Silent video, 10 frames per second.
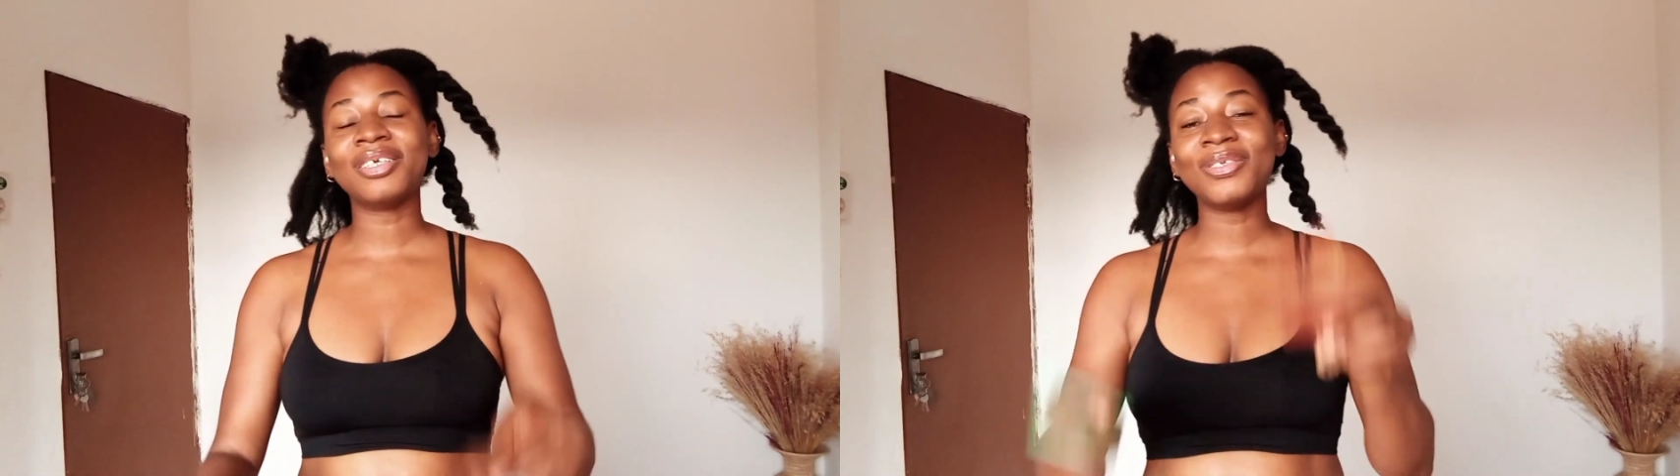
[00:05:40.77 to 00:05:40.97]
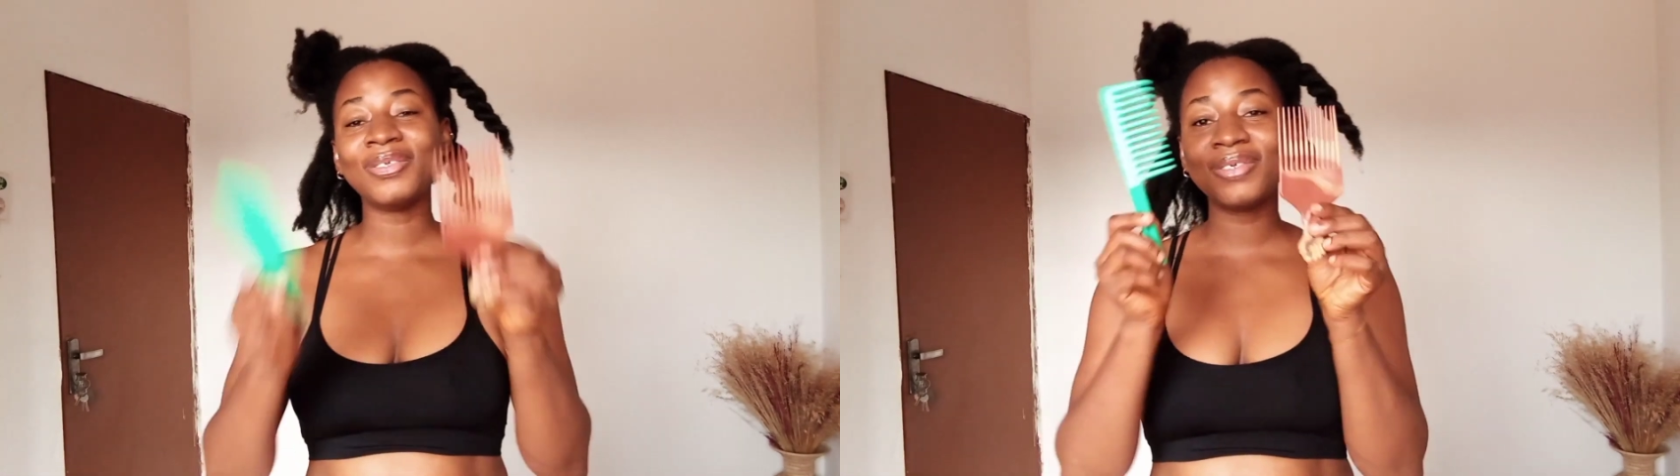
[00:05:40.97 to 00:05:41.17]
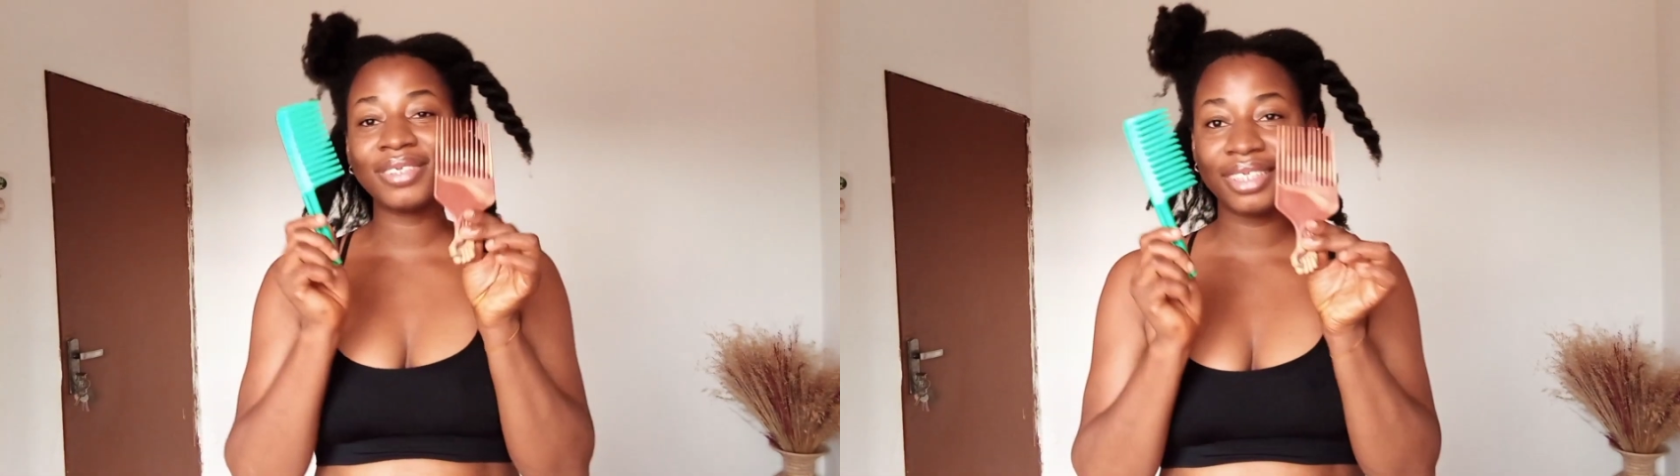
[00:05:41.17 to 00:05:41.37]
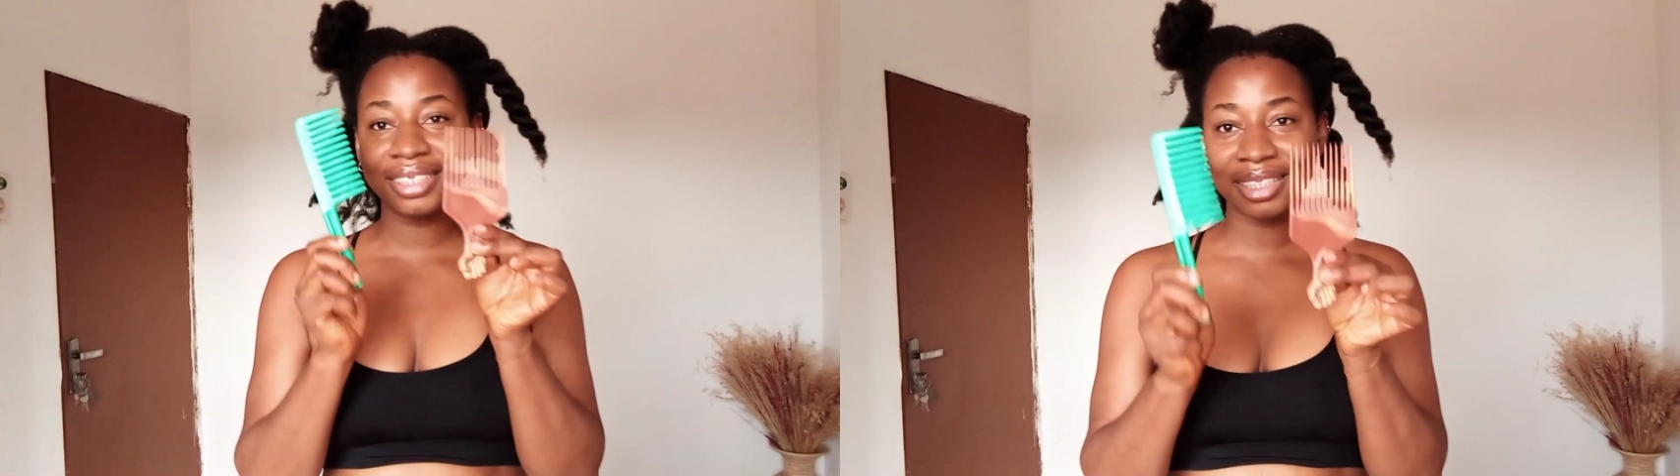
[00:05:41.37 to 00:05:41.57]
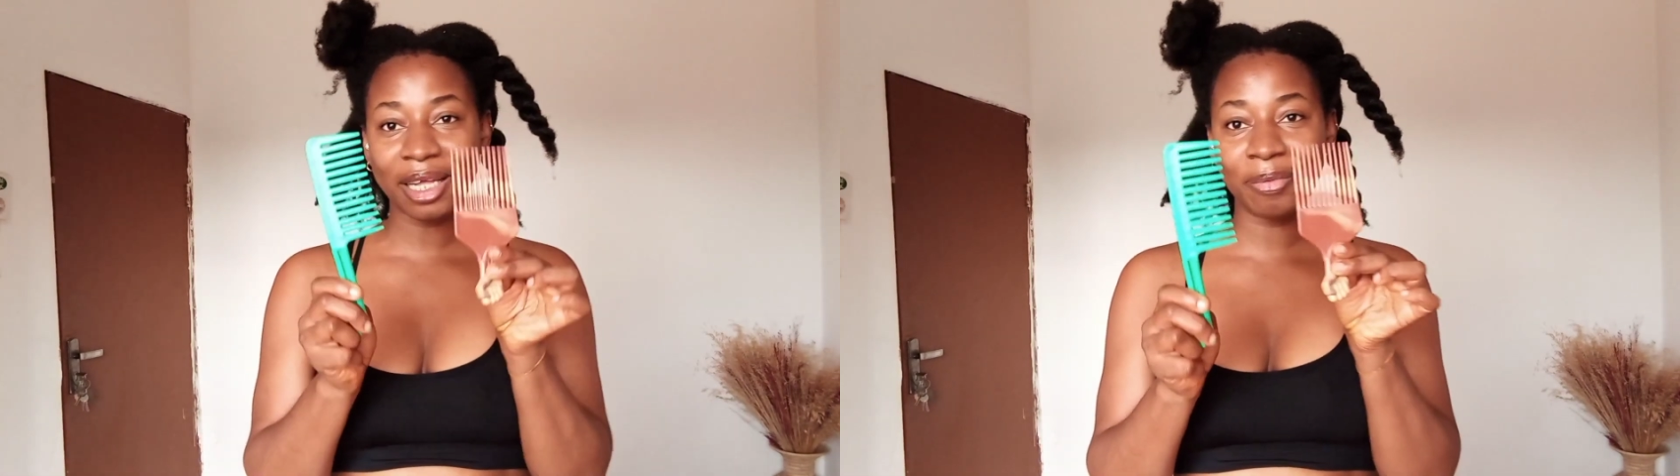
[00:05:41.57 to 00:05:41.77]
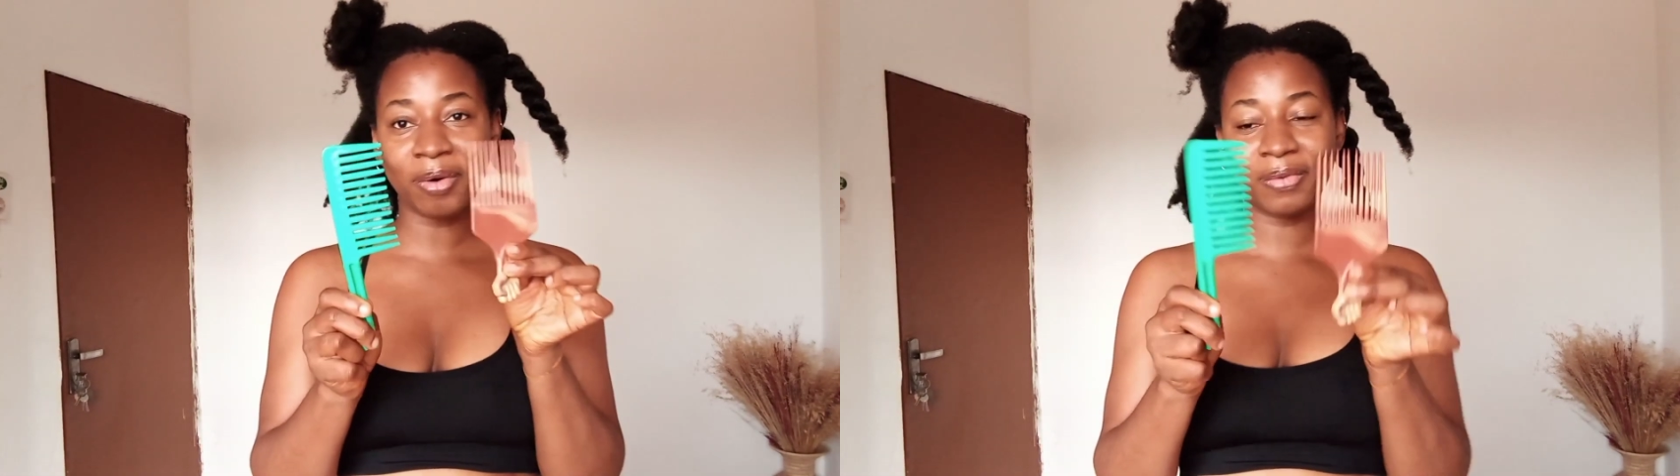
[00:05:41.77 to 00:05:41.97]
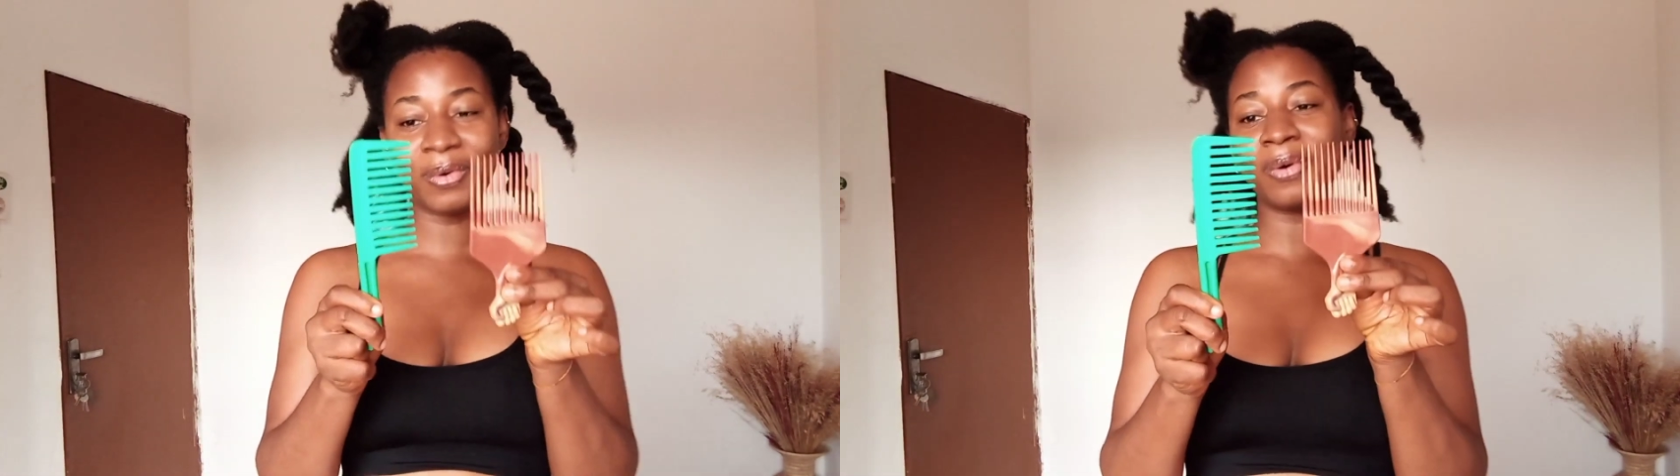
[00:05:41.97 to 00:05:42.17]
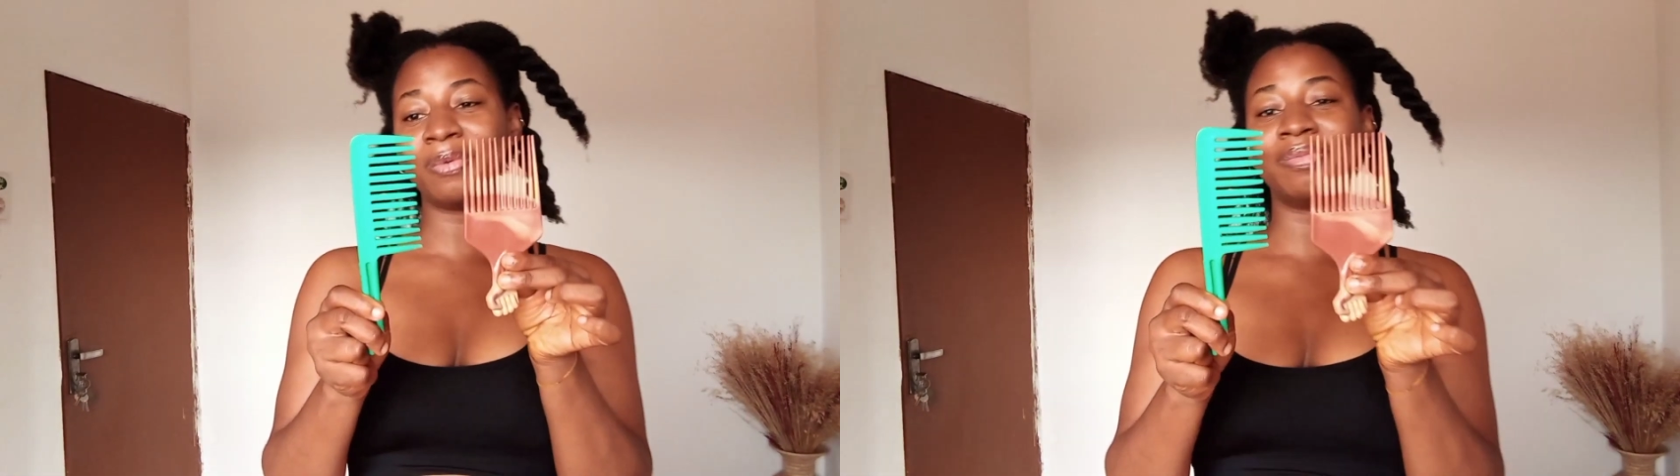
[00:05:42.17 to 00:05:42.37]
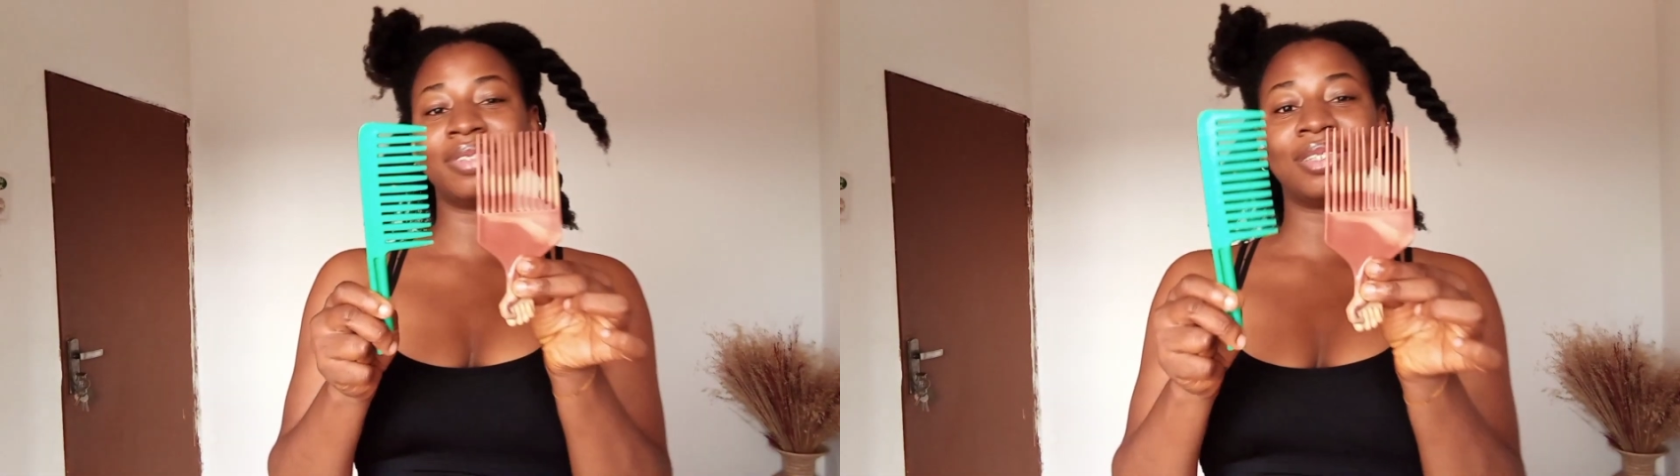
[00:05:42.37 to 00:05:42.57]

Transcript: use this type of combs